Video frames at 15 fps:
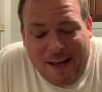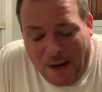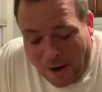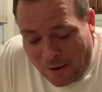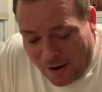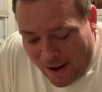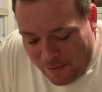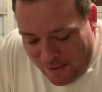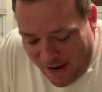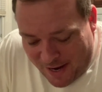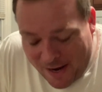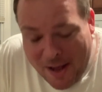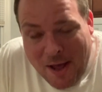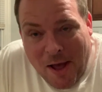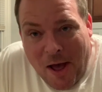All right, man.
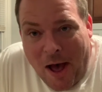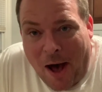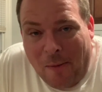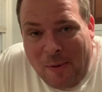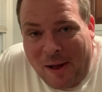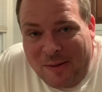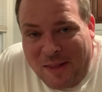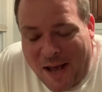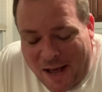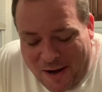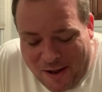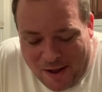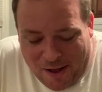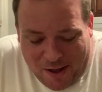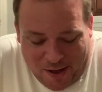How about
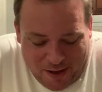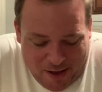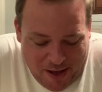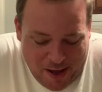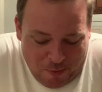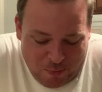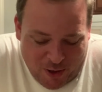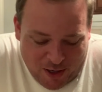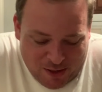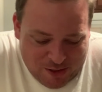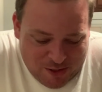that hamburger